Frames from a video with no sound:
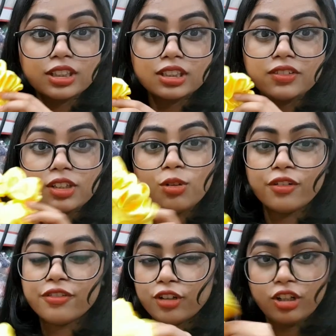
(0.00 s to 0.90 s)
this will
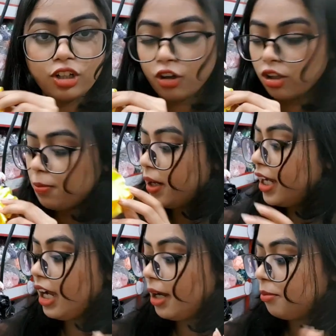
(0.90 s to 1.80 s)
go for a lot buy.
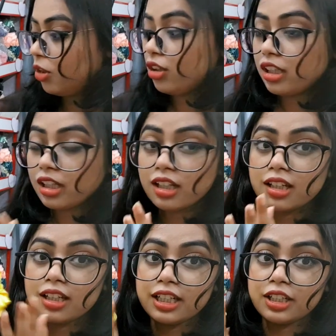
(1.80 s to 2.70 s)
I'm not
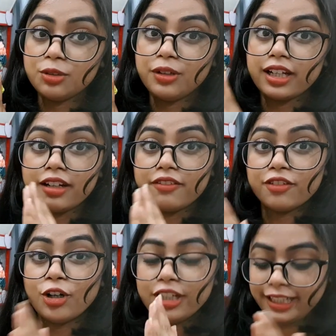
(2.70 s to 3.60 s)
including it
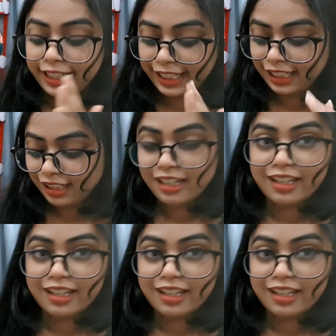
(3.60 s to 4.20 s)
for retail.